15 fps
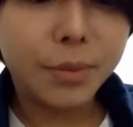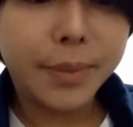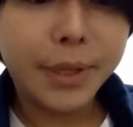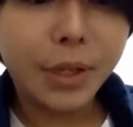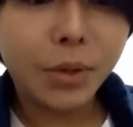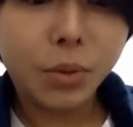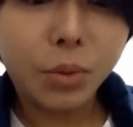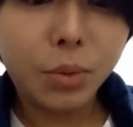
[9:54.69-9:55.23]

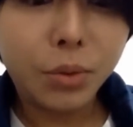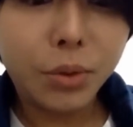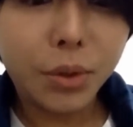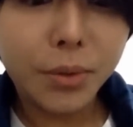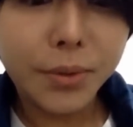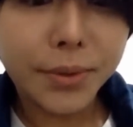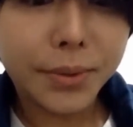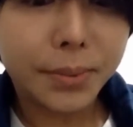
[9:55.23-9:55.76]
be who
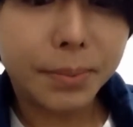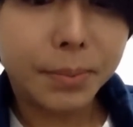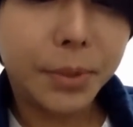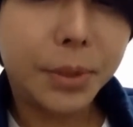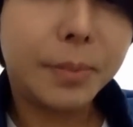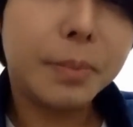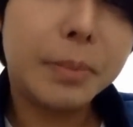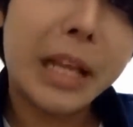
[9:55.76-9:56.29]
knows
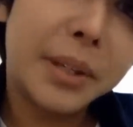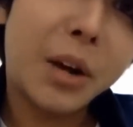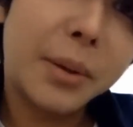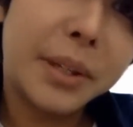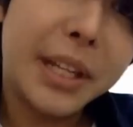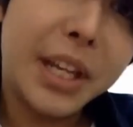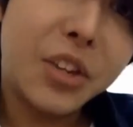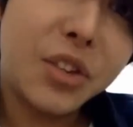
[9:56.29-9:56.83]

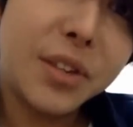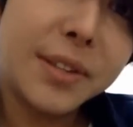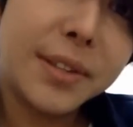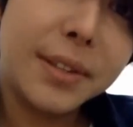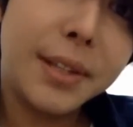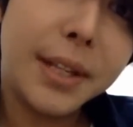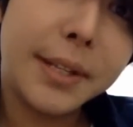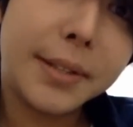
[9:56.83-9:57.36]
our
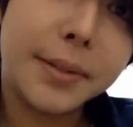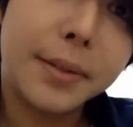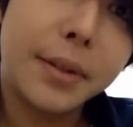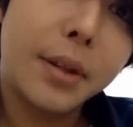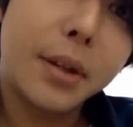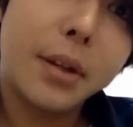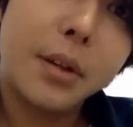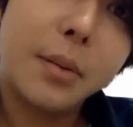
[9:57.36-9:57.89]
nation's next
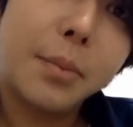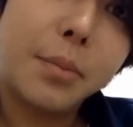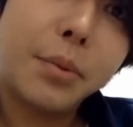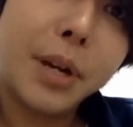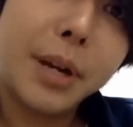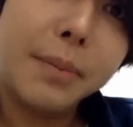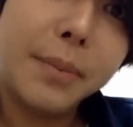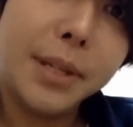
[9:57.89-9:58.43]

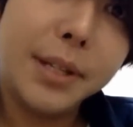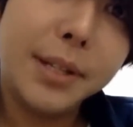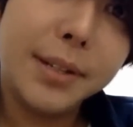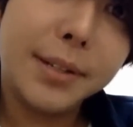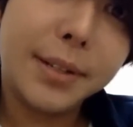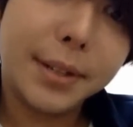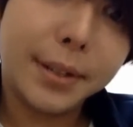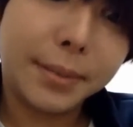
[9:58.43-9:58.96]
Prime
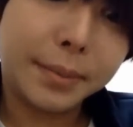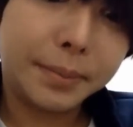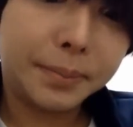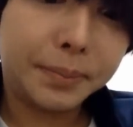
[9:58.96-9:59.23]
Minister.